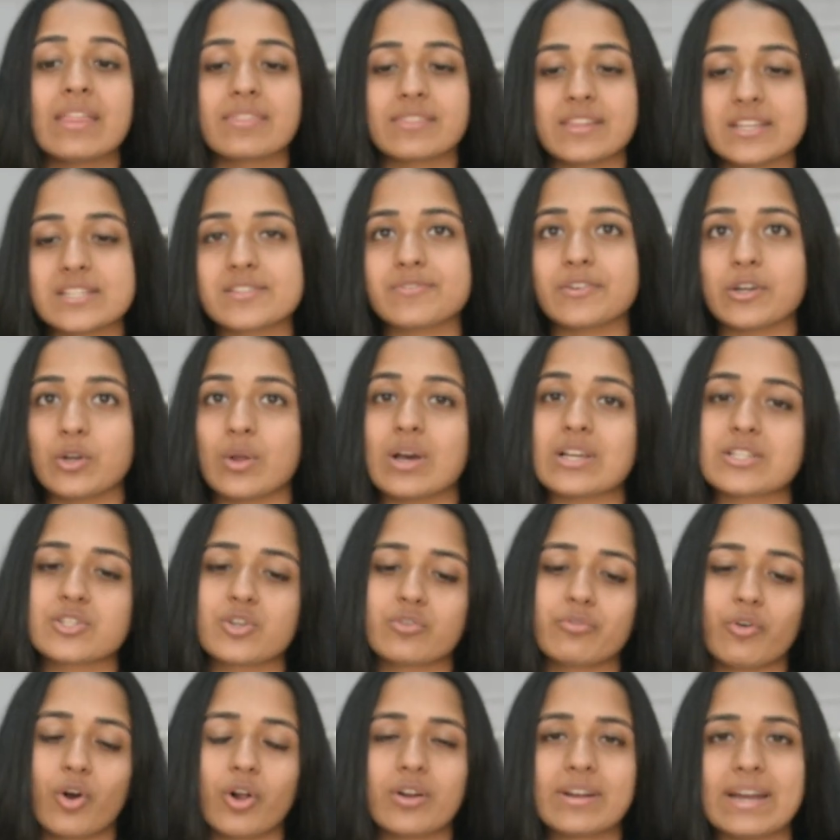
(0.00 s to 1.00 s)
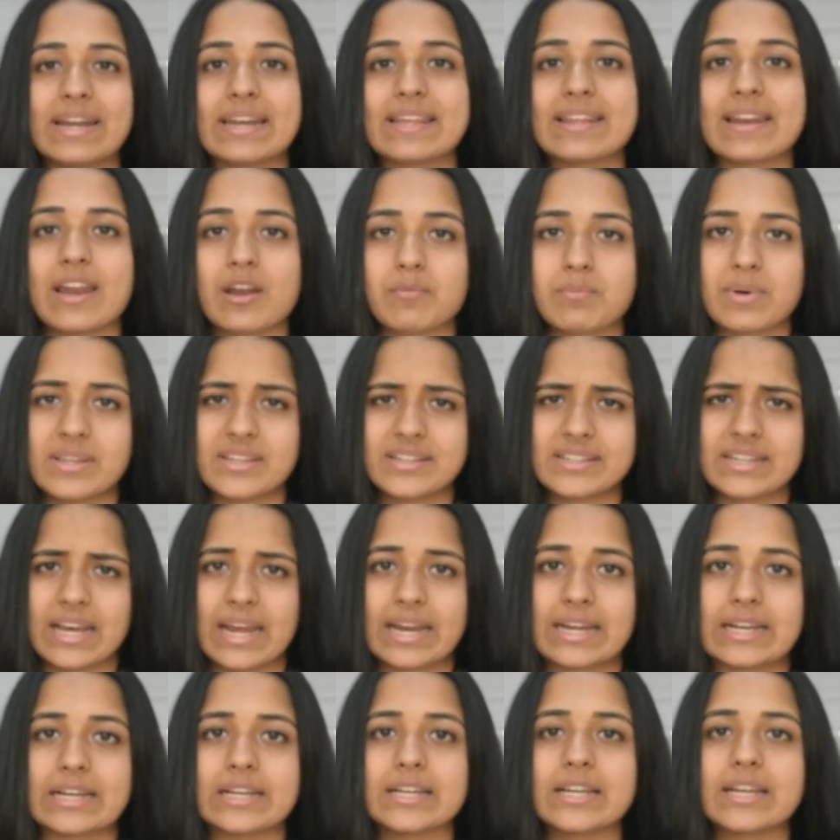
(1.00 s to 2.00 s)
this video, as you've already read by the
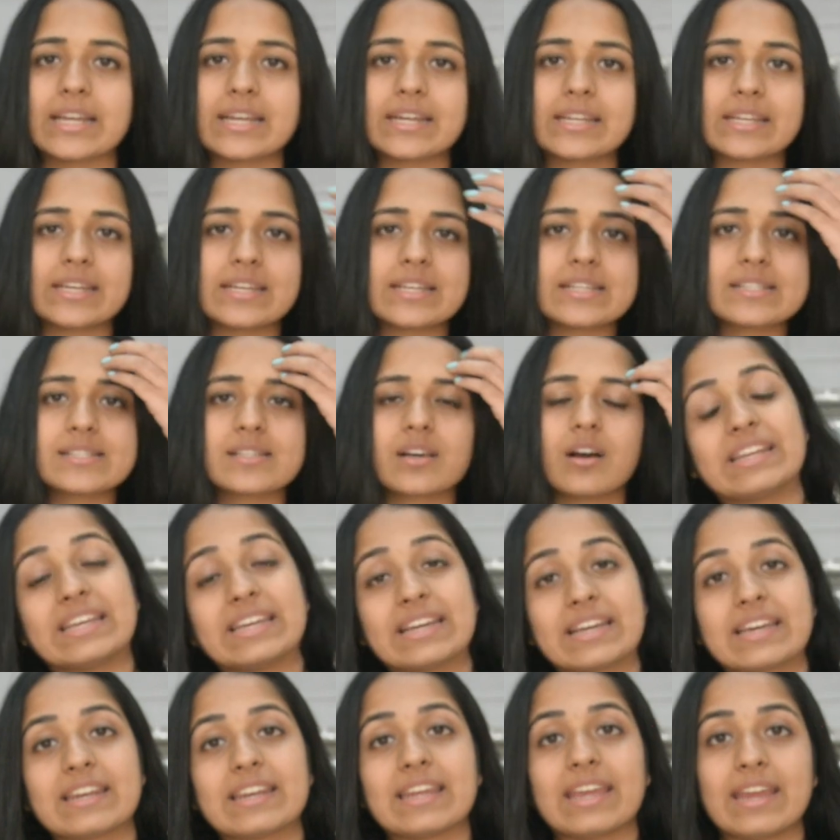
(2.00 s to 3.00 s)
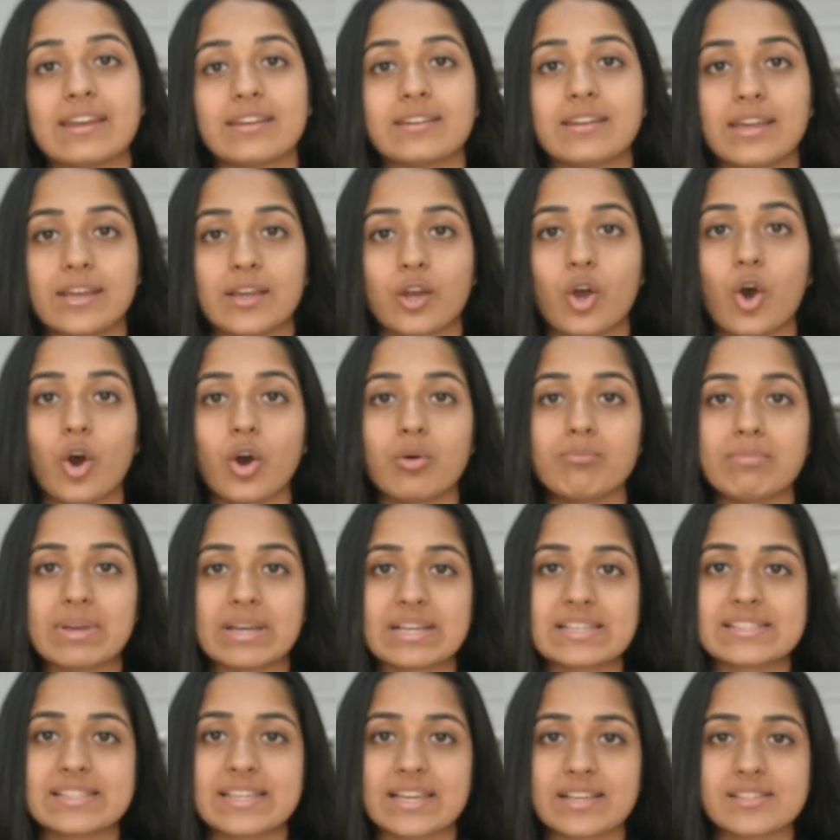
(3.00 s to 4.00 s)
title, it is recreating or
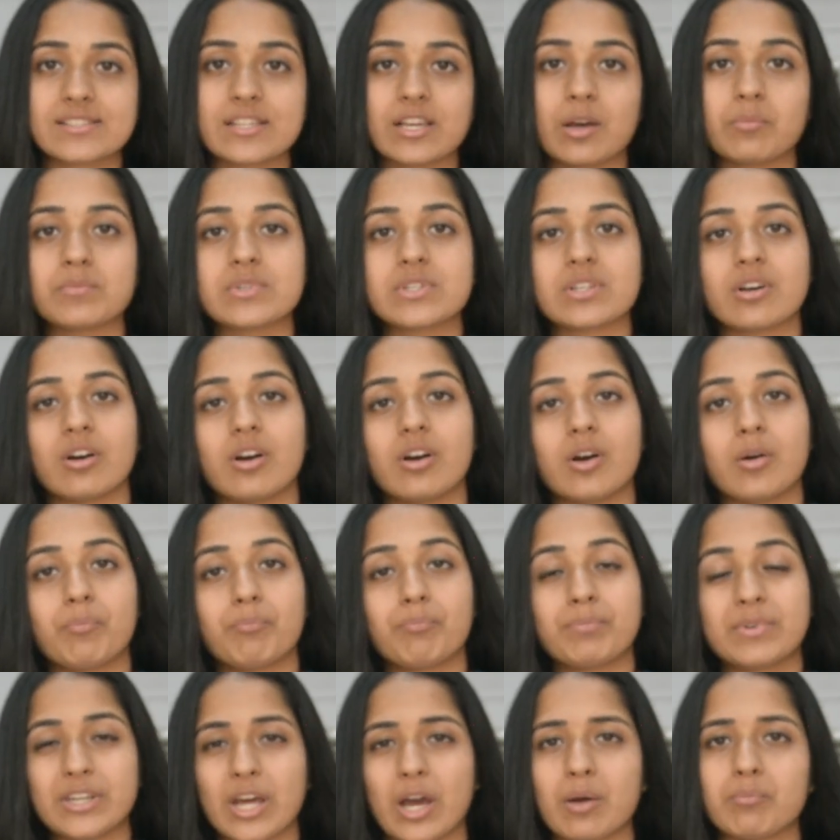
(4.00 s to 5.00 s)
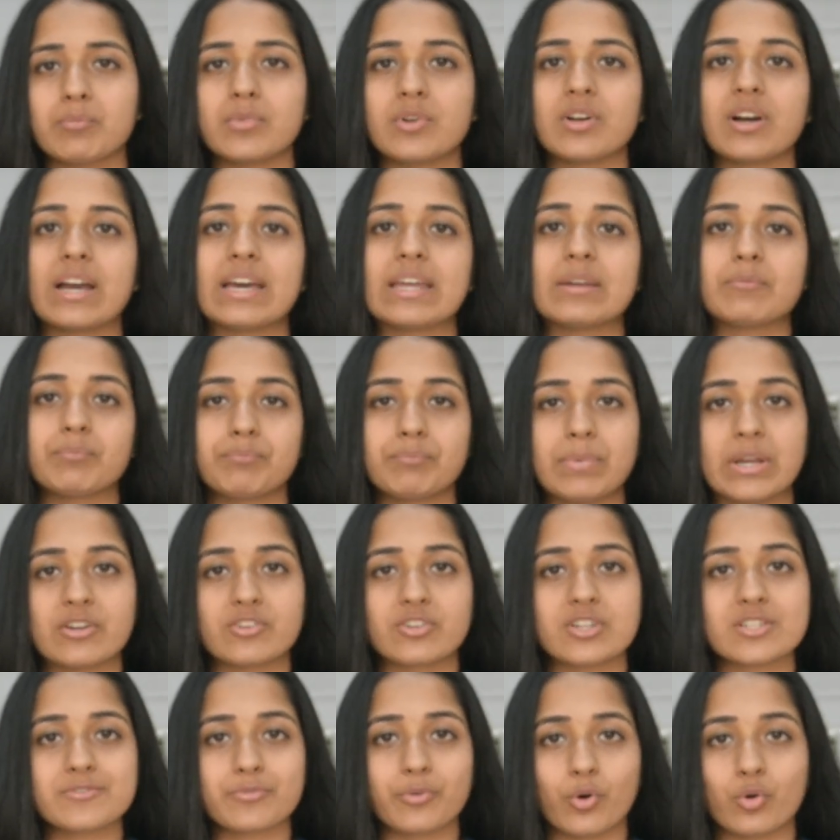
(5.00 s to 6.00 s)
mixing some Tumblr and
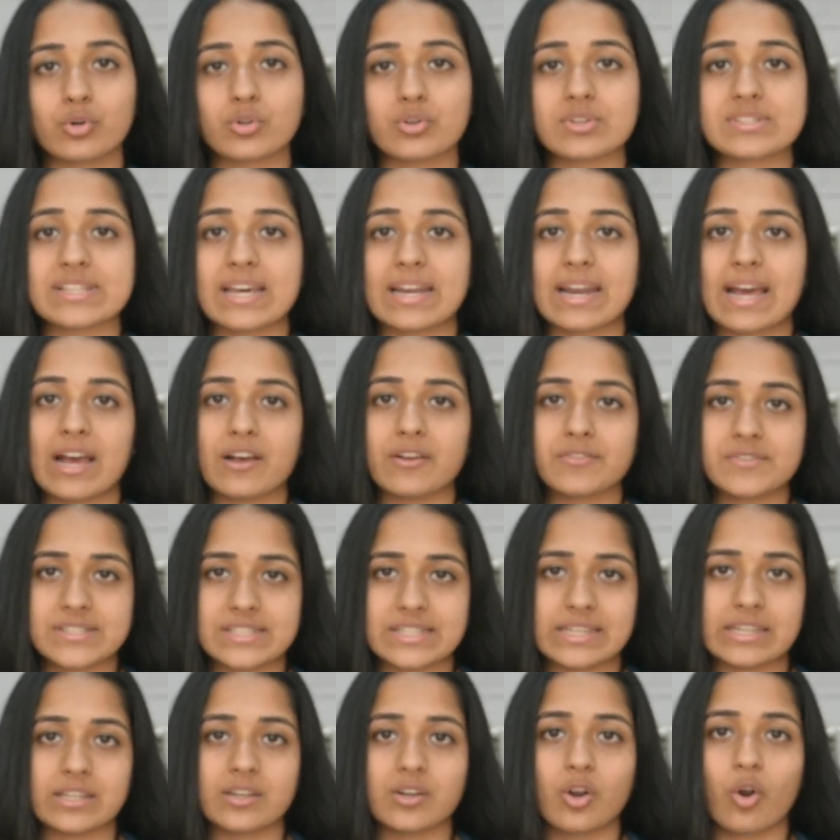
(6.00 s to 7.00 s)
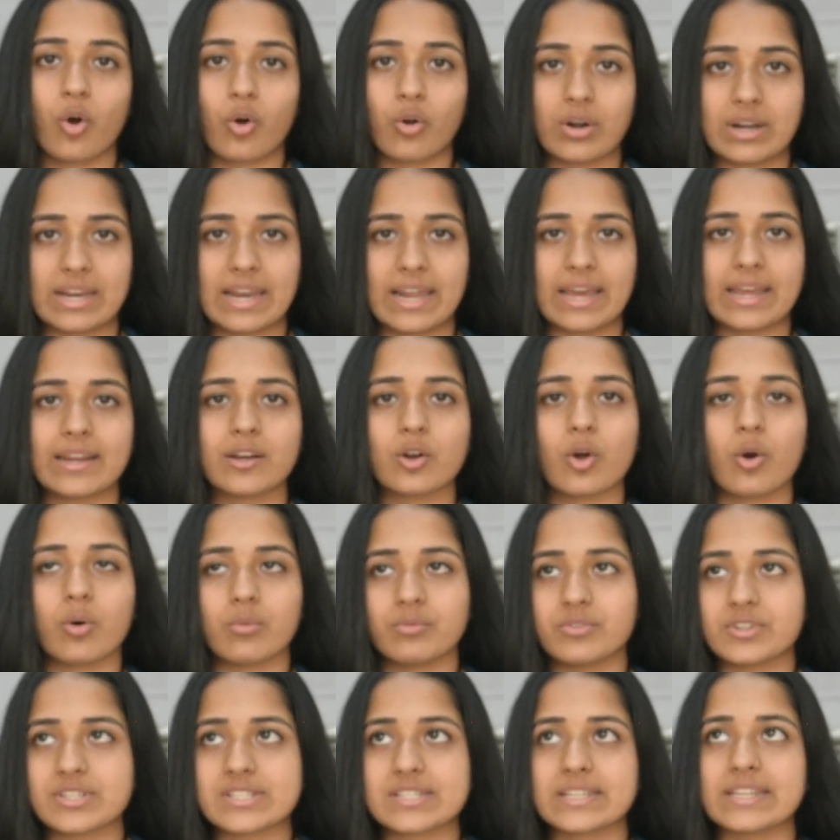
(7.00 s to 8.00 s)
Pinterest photos that I have seen online,
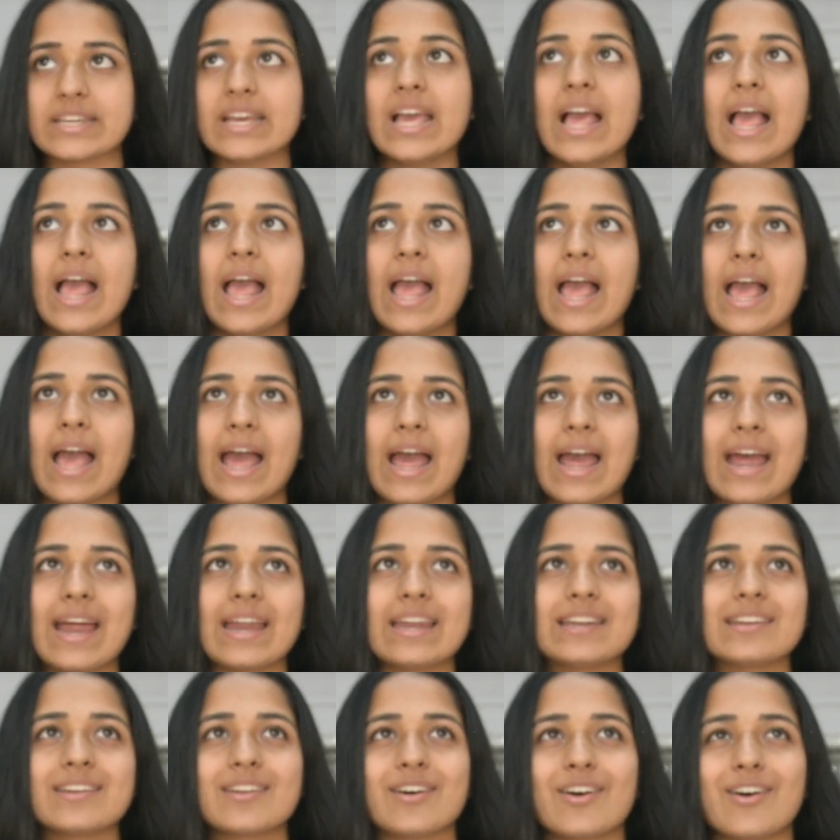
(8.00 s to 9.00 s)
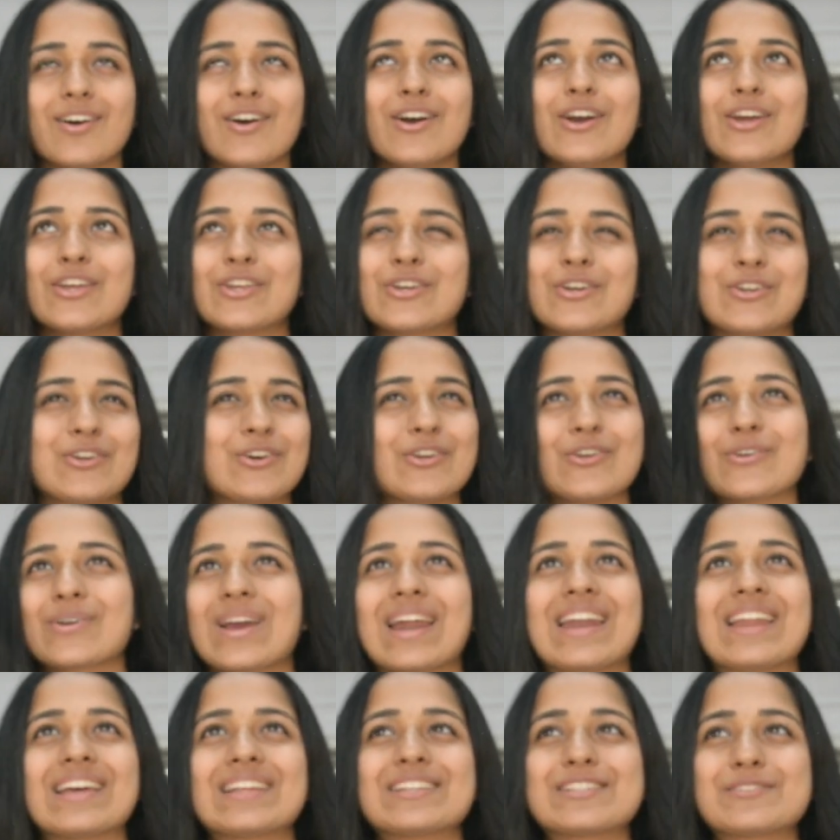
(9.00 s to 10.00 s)
obviously, and you
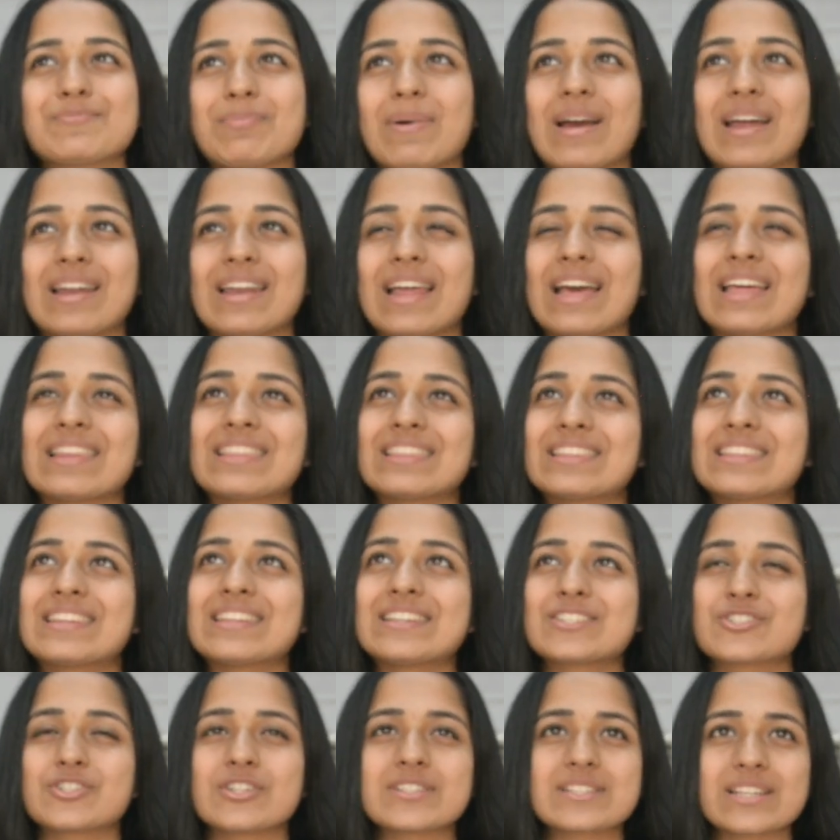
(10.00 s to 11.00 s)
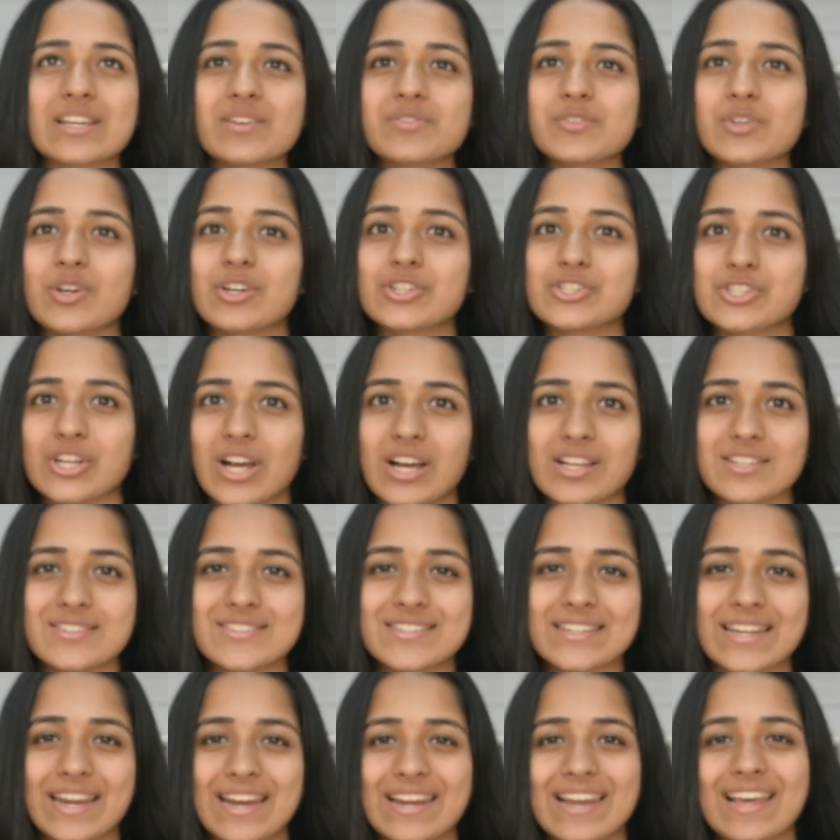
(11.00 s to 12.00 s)
get inspired, and this just gives you a chance
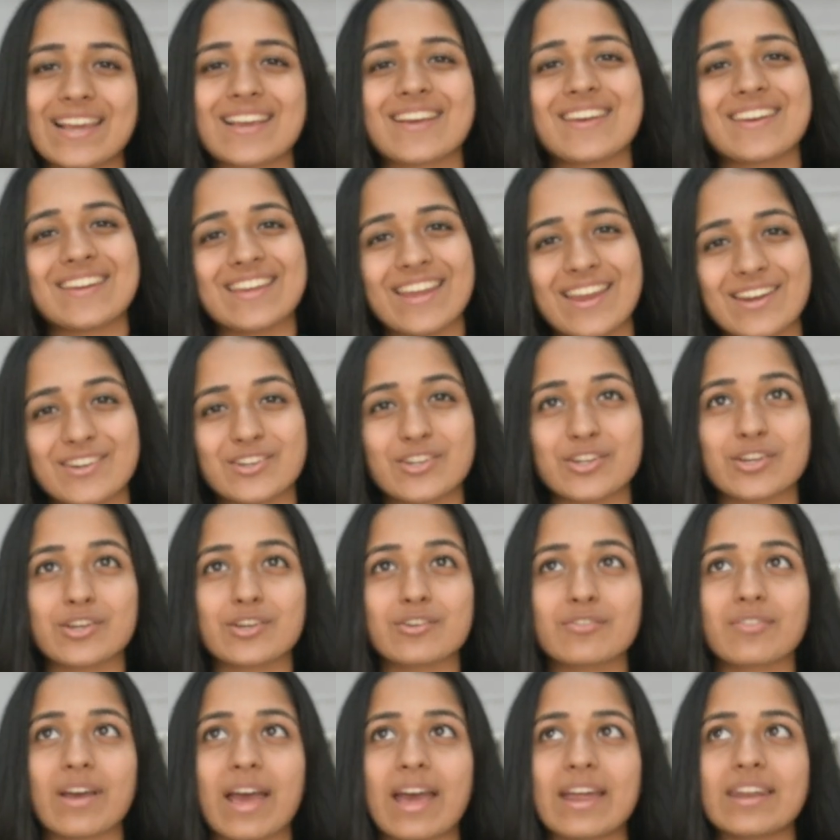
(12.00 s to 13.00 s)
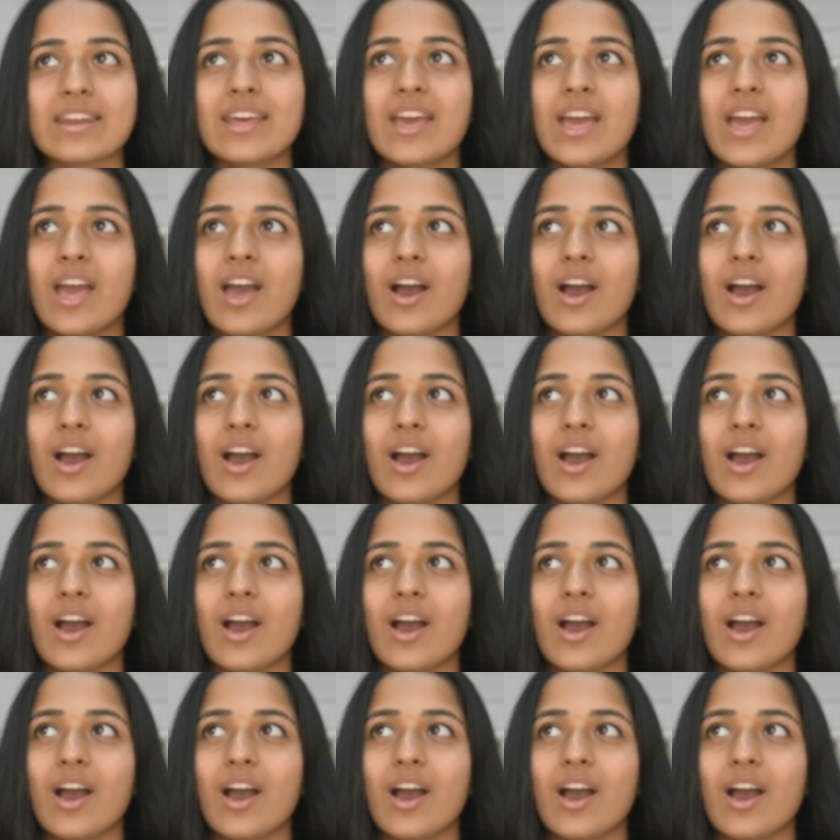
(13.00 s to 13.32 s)
to get like creative and